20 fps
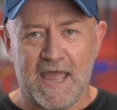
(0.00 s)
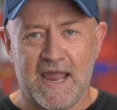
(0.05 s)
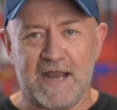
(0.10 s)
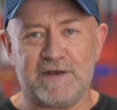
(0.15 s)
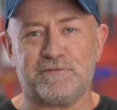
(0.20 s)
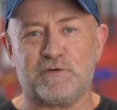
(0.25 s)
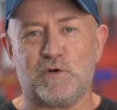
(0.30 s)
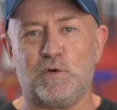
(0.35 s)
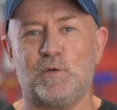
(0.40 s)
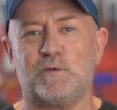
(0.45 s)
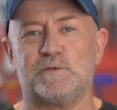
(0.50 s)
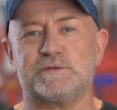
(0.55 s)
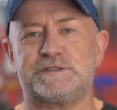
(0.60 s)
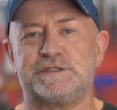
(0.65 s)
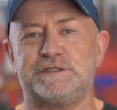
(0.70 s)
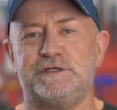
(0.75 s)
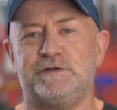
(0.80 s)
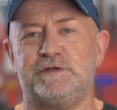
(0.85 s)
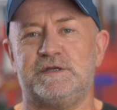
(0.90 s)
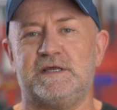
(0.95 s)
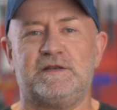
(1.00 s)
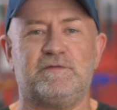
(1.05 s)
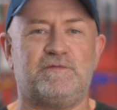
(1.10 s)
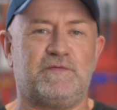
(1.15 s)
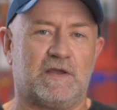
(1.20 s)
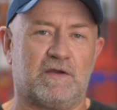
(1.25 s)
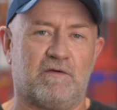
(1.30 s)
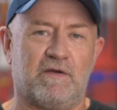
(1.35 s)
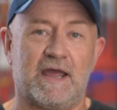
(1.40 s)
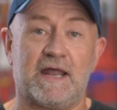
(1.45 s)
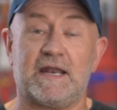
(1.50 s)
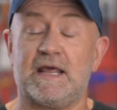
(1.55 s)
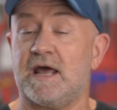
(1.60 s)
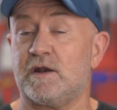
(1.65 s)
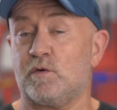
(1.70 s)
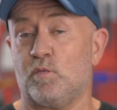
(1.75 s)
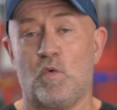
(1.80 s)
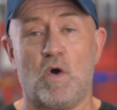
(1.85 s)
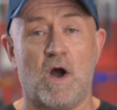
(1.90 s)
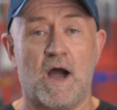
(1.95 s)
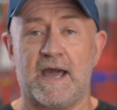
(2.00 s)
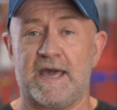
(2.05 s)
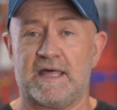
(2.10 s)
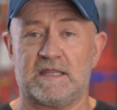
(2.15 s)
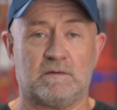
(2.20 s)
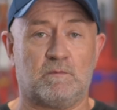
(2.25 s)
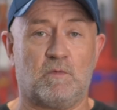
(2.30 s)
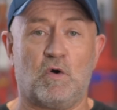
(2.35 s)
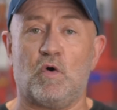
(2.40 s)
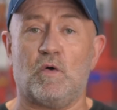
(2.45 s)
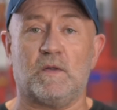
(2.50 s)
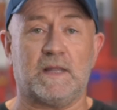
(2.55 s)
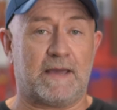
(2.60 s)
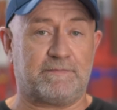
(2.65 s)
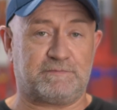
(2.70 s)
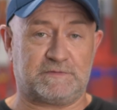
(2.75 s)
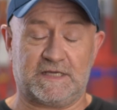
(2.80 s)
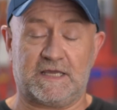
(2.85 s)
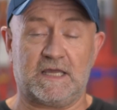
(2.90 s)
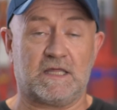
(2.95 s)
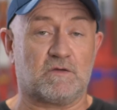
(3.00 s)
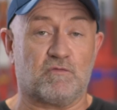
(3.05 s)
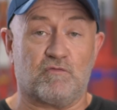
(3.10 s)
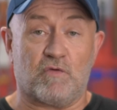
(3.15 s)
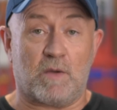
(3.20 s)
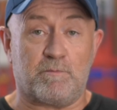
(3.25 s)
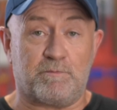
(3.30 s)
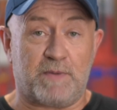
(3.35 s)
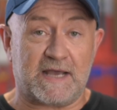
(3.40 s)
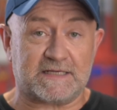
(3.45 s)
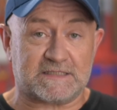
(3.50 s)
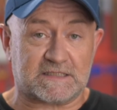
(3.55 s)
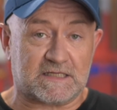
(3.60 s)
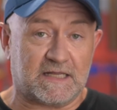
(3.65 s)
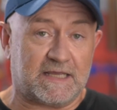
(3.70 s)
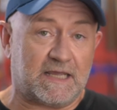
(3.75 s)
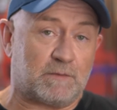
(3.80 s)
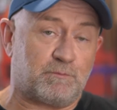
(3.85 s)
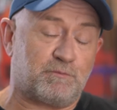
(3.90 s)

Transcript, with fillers: And of course, you'd need to figure out how to wire them all up together robustly